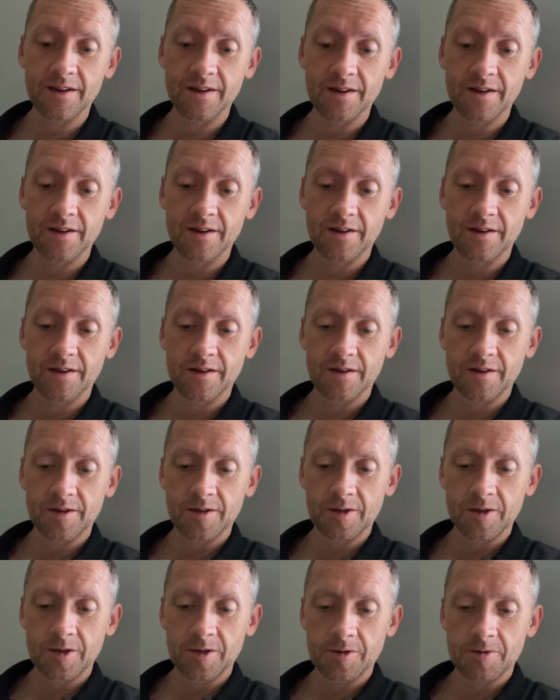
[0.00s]

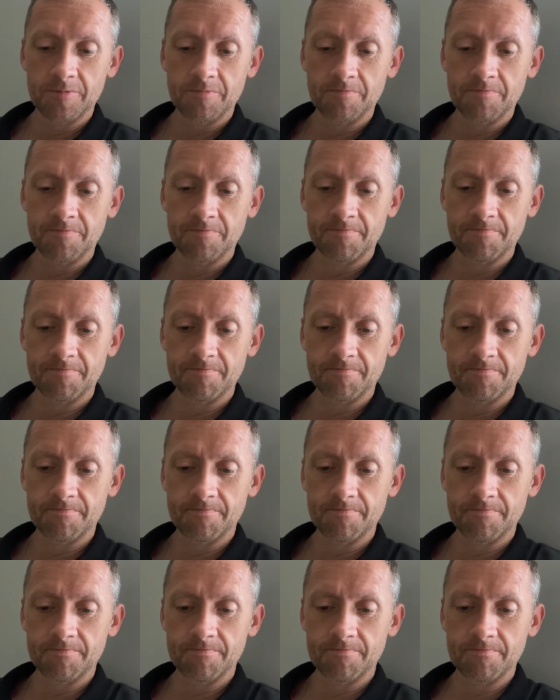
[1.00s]

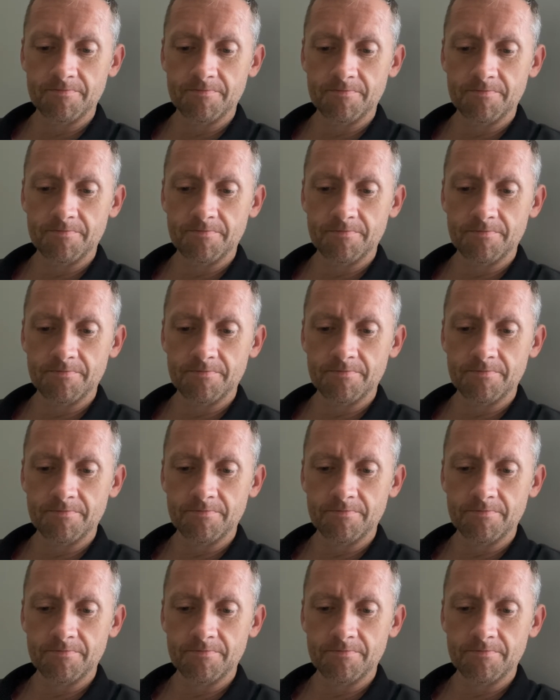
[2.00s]
Nobody speaks.